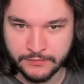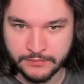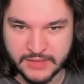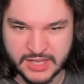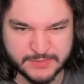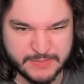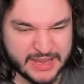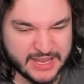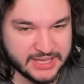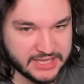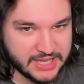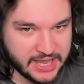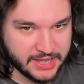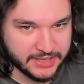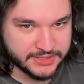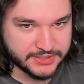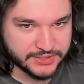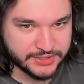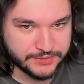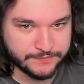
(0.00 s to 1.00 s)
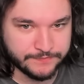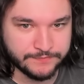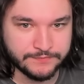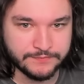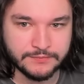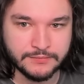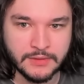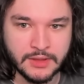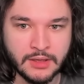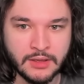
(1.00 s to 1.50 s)
That's my guess.
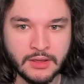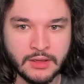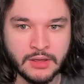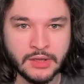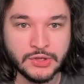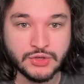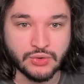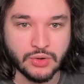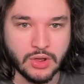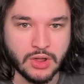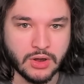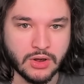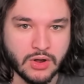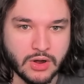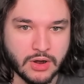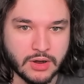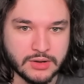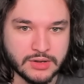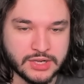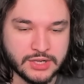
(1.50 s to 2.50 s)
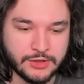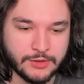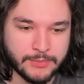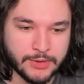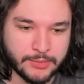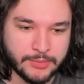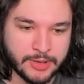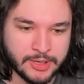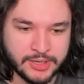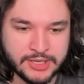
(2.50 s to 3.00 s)
Draw a card, kill
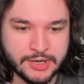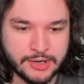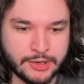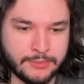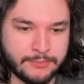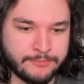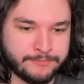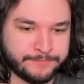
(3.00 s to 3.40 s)
Boba leader.